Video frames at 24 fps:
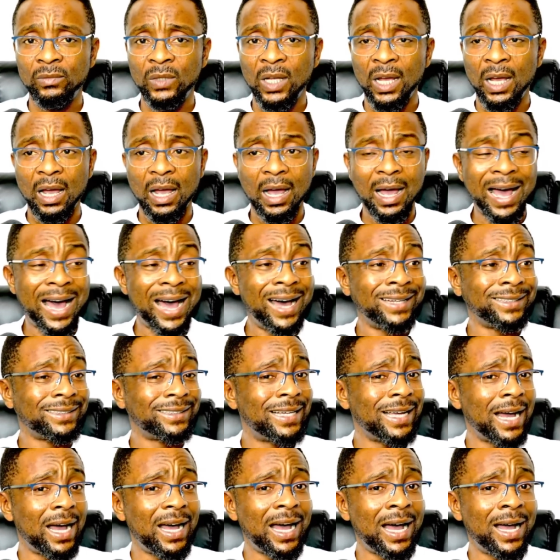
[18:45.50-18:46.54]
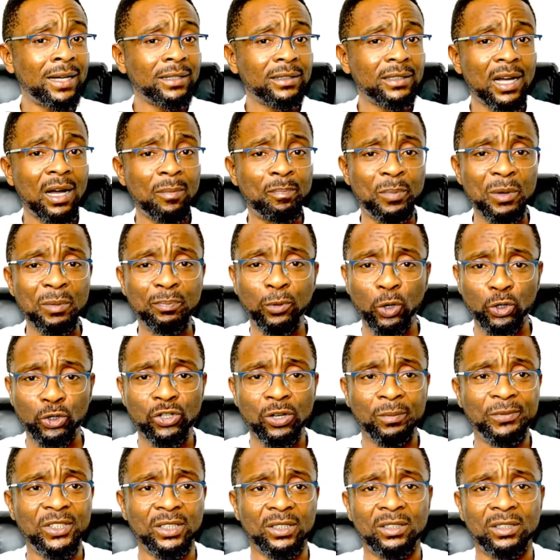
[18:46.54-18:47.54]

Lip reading: anger people, something.